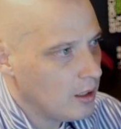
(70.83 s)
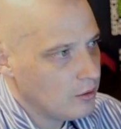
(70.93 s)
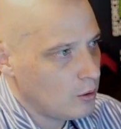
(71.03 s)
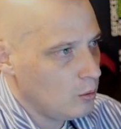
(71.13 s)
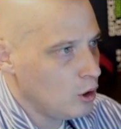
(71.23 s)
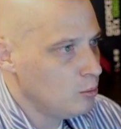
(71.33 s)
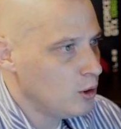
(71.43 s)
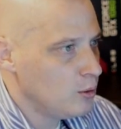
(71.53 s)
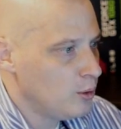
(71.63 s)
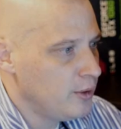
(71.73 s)
So
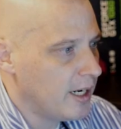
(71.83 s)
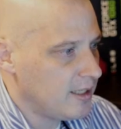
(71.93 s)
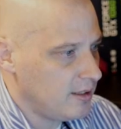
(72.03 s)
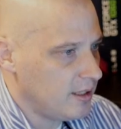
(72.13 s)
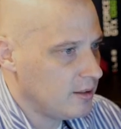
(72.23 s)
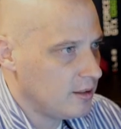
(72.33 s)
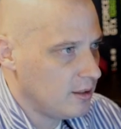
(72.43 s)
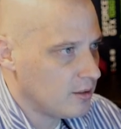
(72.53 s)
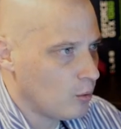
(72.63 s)
Lubuntu.net is a